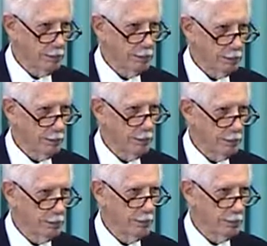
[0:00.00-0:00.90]

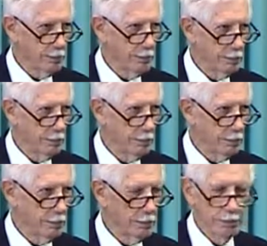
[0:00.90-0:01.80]

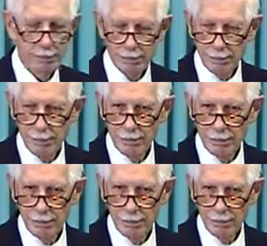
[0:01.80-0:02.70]
No one is speaking in this clip.